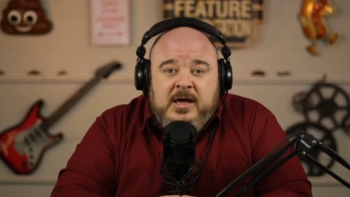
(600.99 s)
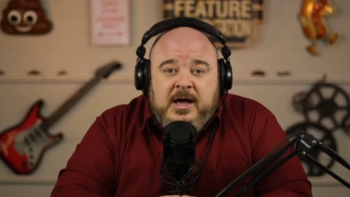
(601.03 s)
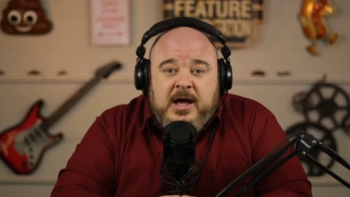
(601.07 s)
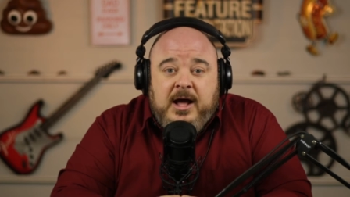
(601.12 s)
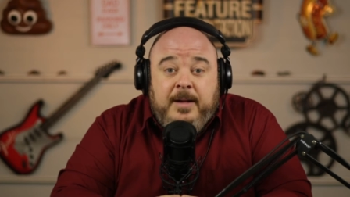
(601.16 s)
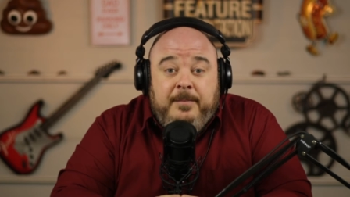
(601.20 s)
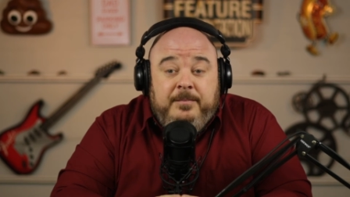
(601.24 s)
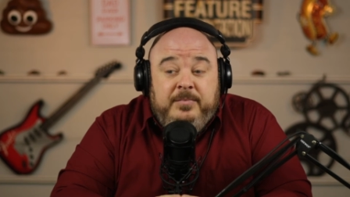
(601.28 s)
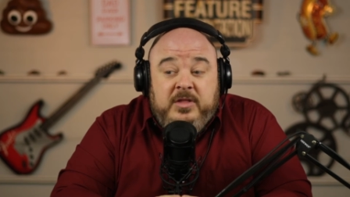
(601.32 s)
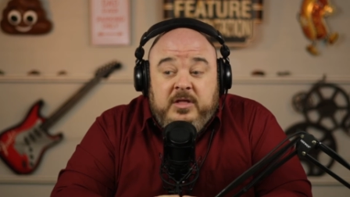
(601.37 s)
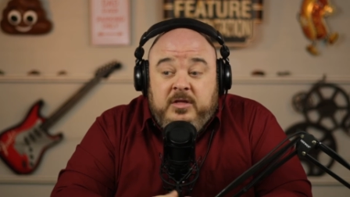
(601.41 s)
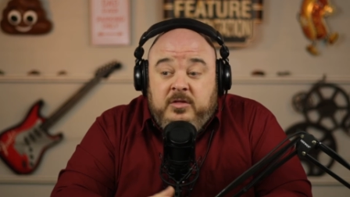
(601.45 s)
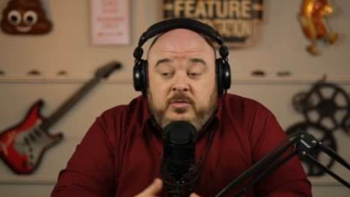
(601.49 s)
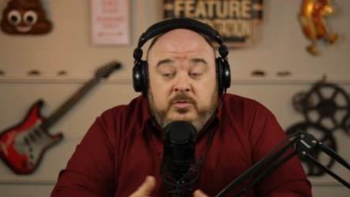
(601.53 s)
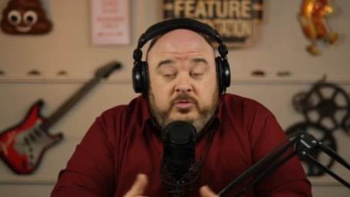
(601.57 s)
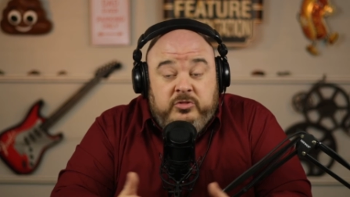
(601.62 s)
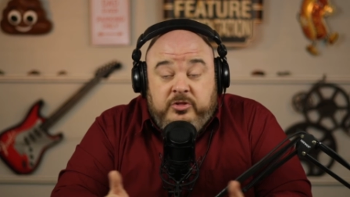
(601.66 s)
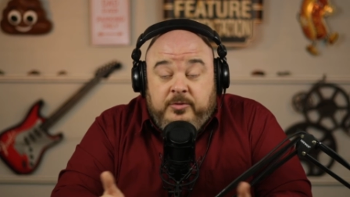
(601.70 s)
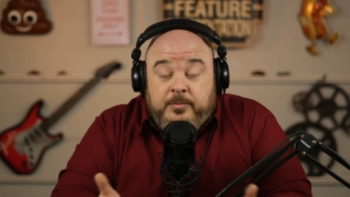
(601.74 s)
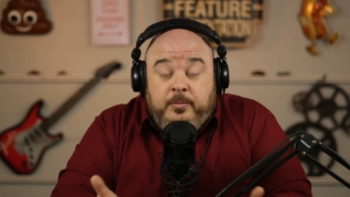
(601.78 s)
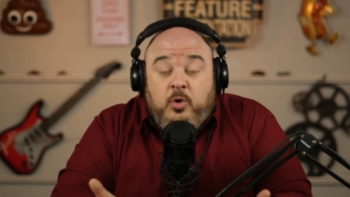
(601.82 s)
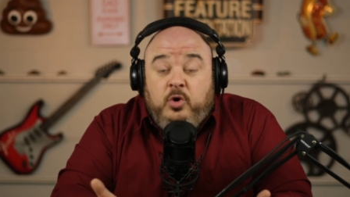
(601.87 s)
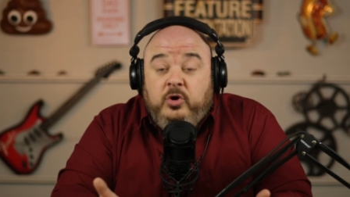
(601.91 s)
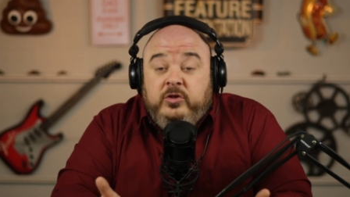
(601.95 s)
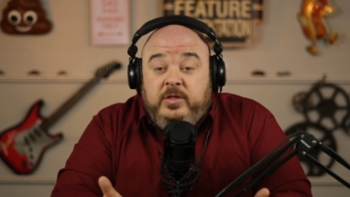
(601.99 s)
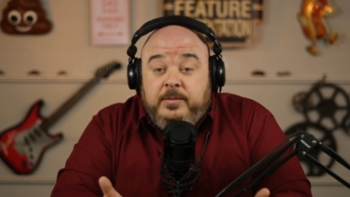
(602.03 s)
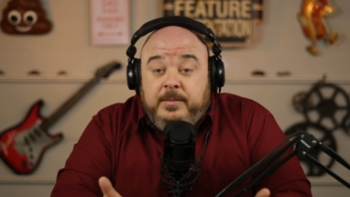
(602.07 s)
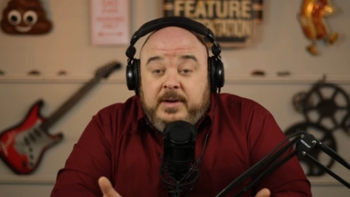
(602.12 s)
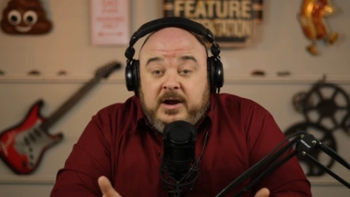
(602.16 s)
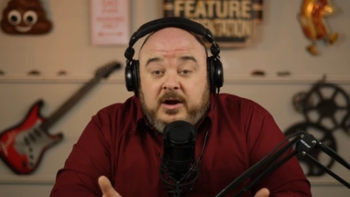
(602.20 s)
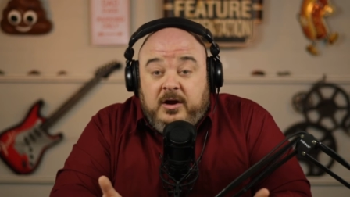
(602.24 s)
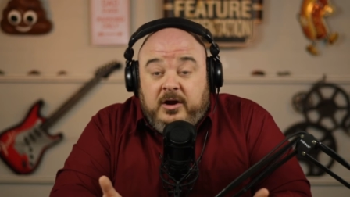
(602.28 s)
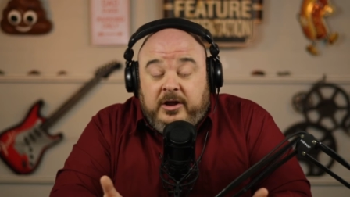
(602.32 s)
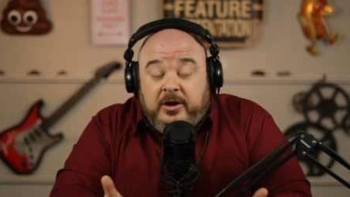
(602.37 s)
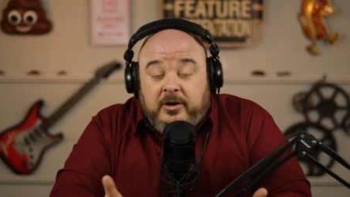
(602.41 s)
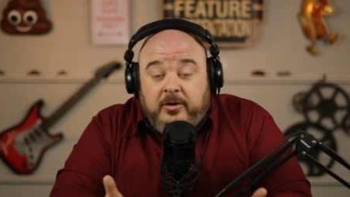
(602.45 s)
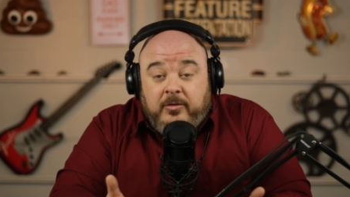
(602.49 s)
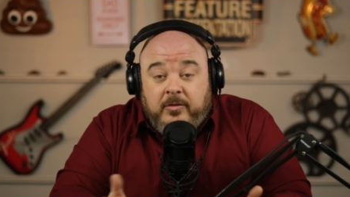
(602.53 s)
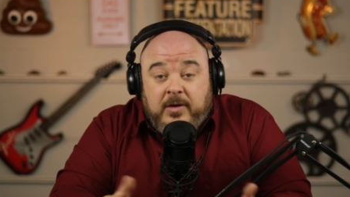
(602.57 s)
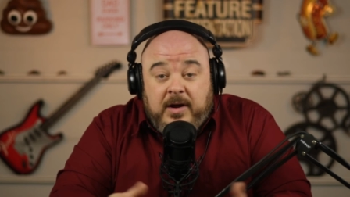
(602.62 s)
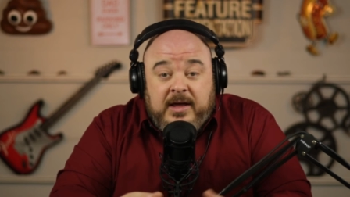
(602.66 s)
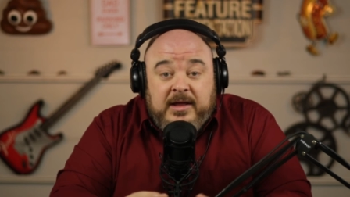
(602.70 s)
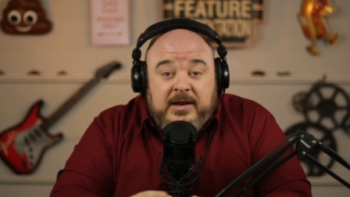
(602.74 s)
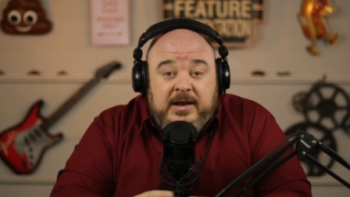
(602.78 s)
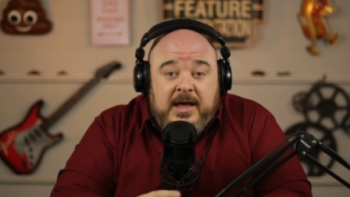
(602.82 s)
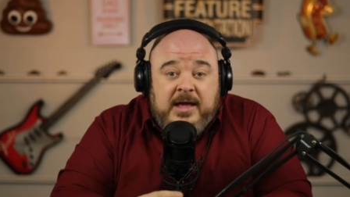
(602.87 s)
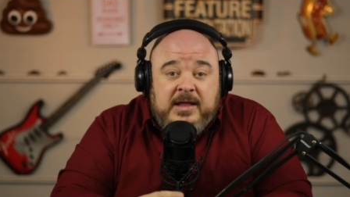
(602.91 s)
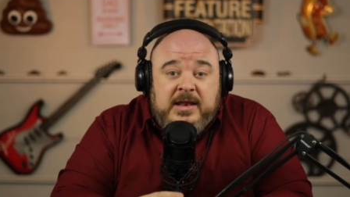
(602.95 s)
The more the merrier,
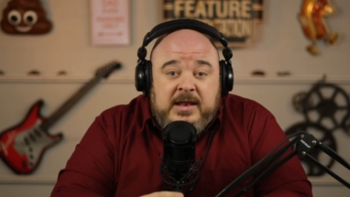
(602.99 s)
right?